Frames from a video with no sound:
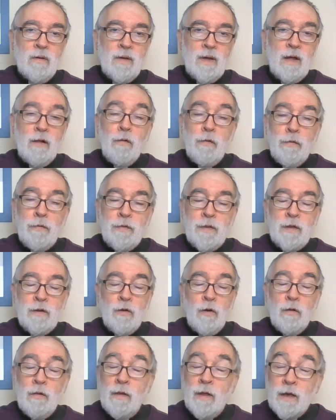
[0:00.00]
healthy,
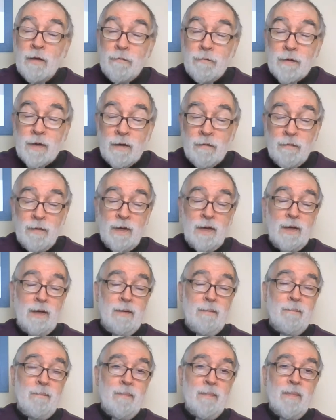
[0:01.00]
not life-giving.
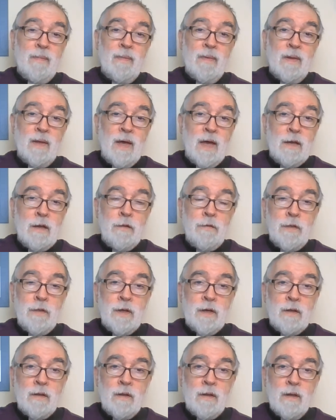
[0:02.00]

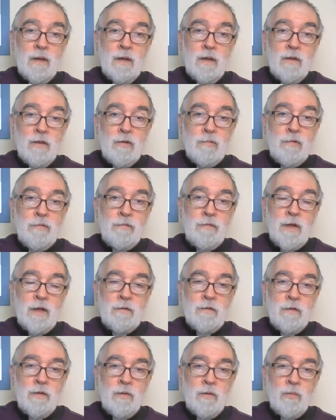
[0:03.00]
Anything that
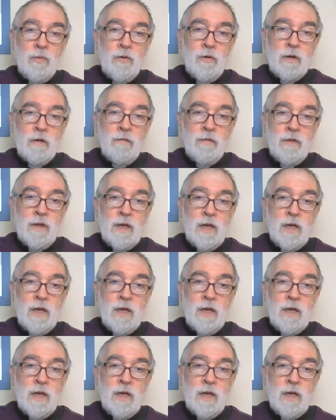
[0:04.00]
reflected the work of the